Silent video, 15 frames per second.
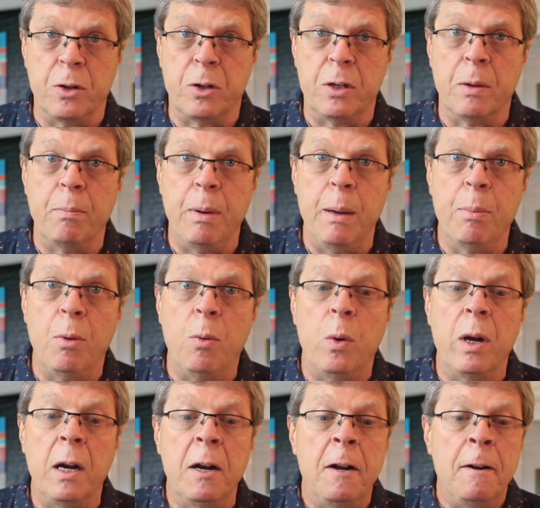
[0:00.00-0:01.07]
So some people
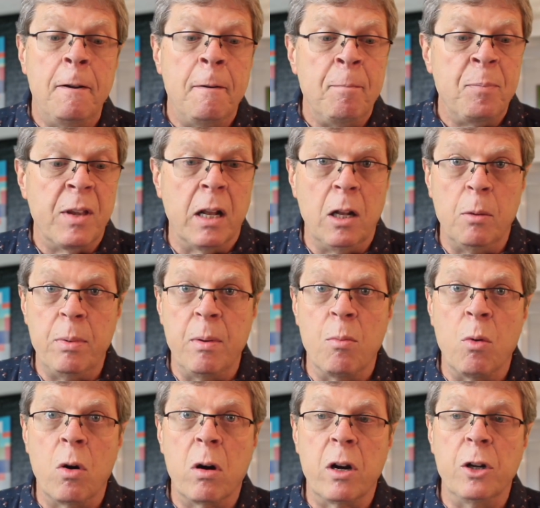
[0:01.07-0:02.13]
want a little
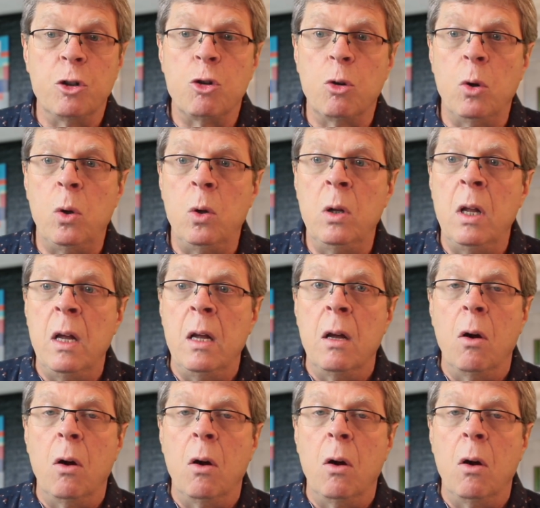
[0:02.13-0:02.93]
bit more control